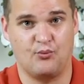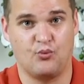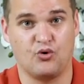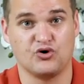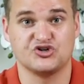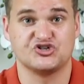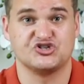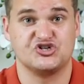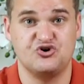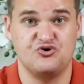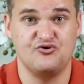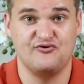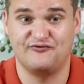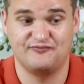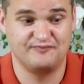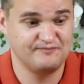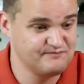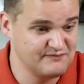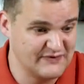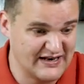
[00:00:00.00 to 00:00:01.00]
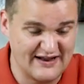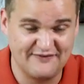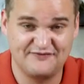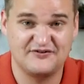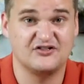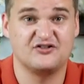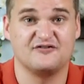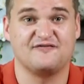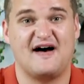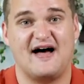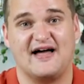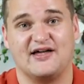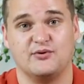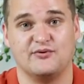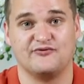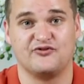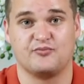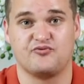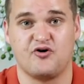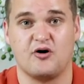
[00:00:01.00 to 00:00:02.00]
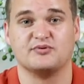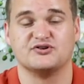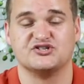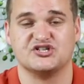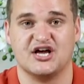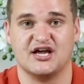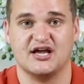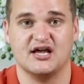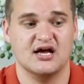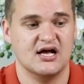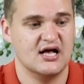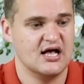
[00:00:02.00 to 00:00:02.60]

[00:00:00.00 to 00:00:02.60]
once you've lifted the value of the property.